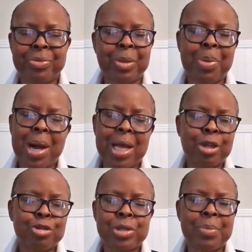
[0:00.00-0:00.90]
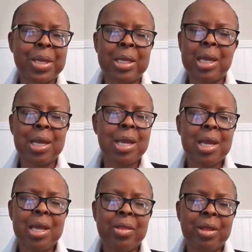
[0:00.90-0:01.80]
the Pollards, I mean,
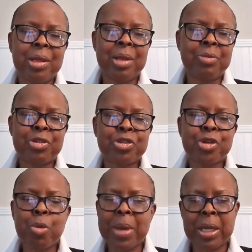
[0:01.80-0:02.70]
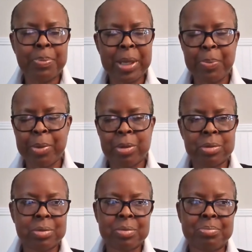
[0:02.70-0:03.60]
so many people,